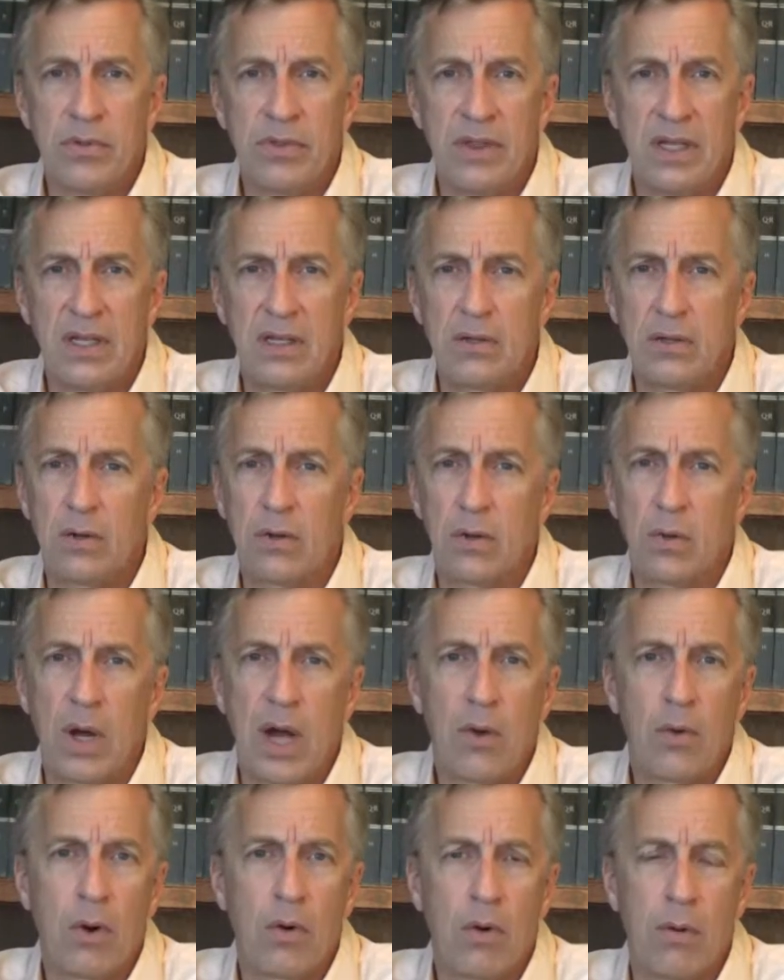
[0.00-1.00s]
think or
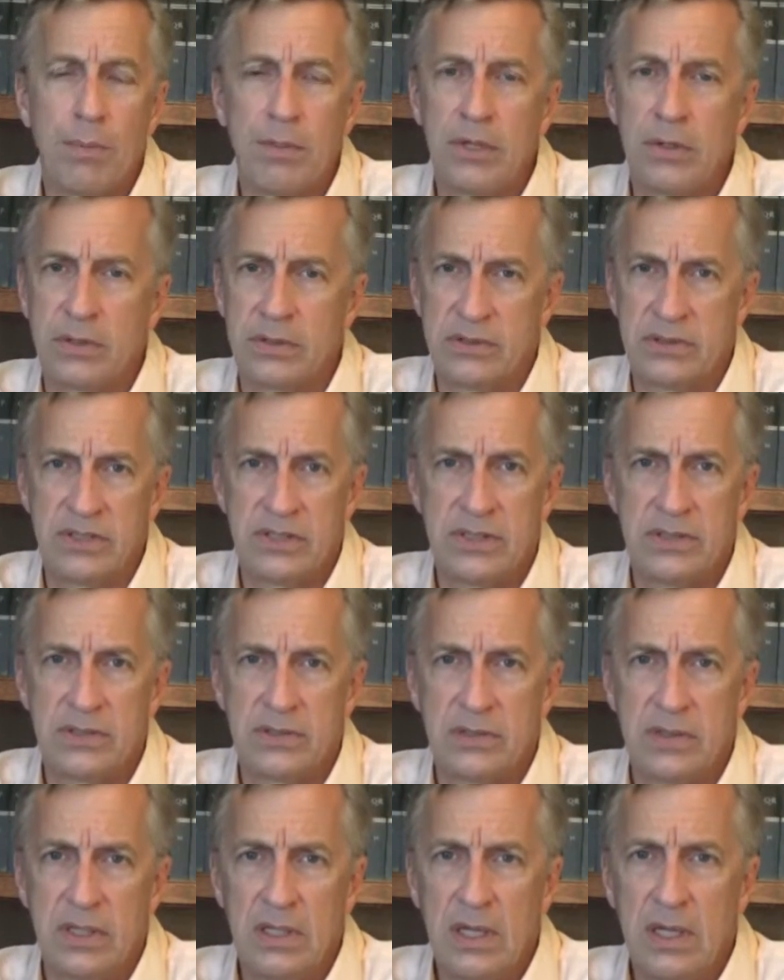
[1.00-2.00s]
how our appearance is.